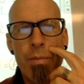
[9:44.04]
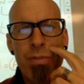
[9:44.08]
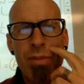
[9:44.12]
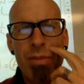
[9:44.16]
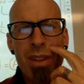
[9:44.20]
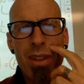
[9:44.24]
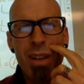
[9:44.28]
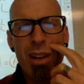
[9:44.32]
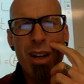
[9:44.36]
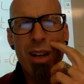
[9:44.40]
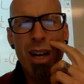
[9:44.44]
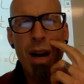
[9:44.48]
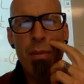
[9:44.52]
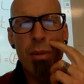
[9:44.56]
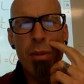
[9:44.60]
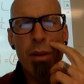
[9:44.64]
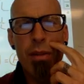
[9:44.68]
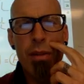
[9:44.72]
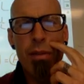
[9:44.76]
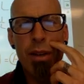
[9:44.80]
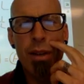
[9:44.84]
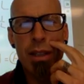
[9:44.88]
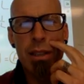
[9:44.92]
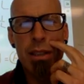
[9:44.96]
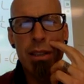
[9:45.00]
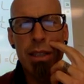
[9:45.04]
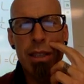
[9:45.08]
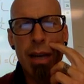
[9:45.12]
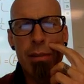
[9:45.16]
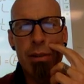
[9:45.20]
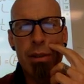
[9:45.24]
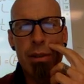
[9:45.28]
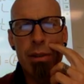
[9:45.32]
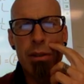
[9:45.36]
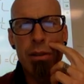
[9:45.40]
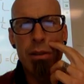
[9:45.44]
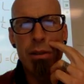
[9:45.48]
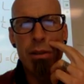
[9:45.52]
A couple of
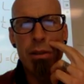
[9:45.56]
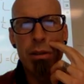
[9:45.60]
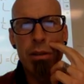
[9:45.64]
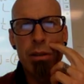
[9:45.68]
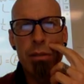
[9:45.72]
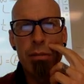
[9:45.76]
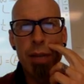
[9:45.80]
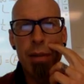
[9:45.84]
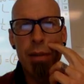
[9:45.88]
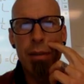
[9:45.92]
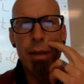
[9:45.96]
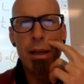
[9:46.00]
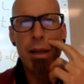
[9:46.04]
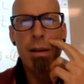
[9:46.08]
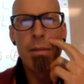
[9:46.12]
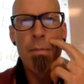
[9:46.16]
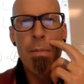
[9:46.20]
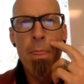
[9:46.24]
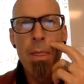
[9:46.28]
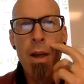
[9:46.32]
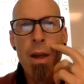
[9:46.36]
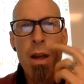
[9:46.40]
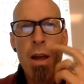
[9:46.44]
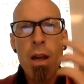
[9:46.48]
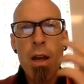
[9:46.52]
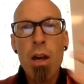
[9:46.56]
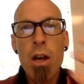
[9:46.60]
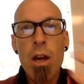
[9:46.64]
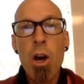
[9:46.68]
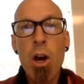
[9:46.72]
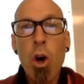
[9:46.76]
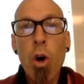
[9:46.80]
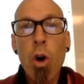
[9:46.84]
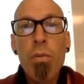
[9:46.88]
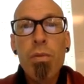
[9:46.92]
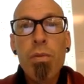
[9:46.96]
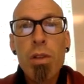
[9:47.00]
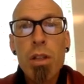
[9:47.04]
exceptions, maybe.
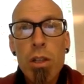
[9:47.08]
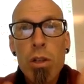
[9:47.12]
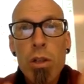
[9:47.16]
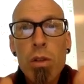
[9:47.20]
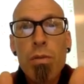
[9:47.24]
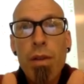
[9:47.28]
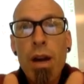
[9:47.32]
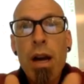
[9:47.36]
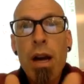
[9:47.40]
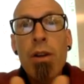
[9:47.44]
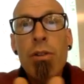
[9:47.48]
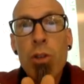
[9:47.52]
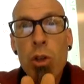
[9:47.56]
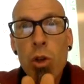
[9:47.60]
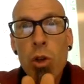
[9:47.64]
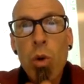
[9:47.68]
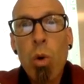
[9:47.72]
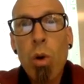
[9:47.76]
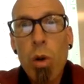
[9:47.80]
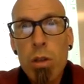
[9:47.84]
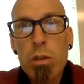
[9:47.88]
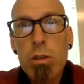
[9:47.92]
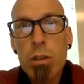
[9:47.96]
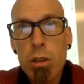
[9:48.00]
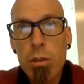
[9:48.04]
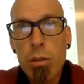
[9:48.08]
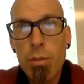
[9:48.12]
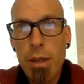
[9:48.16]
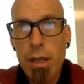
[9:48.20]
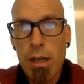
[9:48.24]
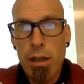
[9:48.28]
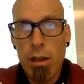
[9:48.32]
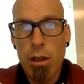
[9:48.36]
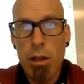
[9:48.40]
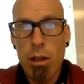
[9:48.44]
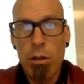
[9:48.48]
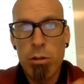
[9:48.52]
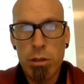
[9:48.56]
Hopefully you found yours to be
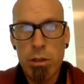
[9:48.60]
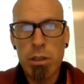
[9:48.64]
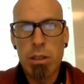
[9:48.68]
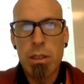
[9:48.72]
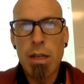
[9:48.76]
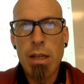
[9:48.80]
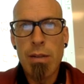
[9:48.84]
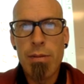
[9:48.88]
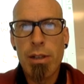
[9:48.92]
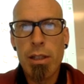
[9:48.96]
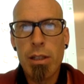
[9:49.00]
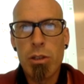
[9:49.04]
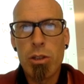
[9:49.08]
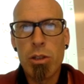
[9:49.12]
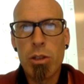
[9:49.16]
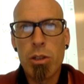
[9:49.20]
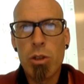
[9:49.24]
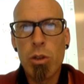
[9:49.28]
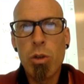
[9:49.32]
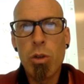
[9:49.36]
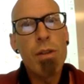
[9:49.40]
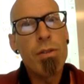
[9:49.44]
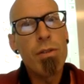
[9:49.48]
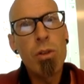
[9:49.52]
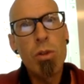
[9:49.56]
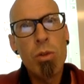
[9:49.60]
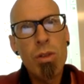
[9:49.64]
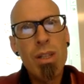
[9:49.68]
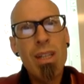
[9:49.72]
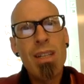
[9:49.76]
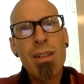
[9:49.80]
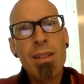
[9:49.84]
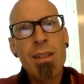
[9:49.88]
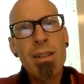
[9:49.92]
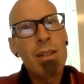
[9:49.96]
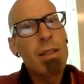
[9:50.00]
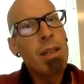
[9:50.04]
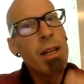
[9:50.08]
close to 72. If you
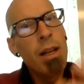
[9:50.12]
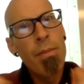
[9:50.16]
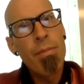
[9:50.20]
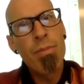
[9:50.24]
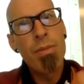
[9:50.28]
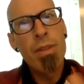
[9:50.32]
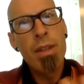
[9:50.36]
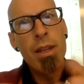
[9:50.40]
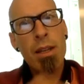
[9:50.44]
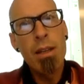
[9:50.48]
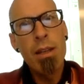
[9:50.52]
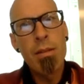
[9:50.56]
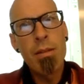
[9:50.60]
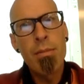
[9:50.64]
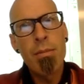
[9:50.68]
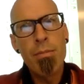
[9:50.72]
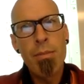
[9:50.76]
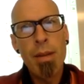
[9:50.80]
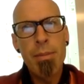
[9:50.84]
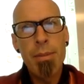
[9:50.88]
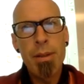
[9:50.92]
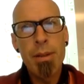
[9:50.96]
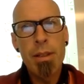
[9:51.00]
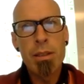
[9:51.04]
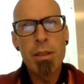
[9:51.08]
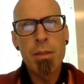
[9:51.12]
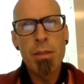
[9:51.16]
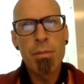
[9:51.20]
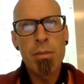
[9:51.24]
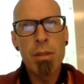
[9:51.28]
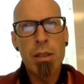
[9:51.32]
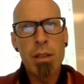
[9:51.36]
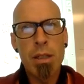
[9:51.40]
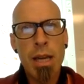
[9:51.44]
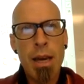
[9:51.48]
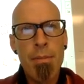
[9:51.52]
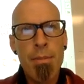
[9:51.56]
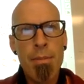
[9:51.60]
didn't, then maybe
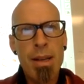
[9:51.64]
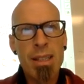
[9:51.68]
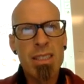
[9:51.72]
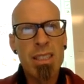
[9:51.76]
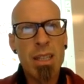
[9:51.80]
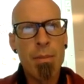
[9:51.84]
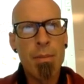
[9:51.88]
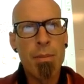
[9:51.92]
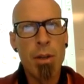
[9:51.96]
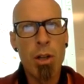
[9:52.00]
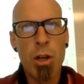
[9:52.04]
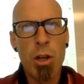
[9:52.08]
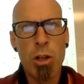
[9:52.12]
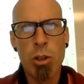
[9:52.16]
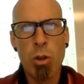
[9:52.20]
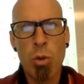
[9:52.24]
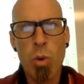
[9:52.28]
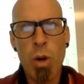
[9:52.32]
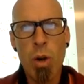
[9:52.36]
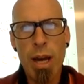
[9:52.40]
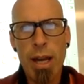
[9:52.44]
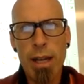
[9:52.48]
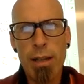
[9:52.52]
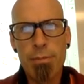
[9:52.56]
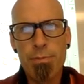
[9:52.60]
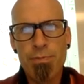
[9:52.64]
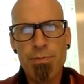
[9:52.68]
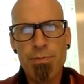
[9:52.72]
something got messed up along the way.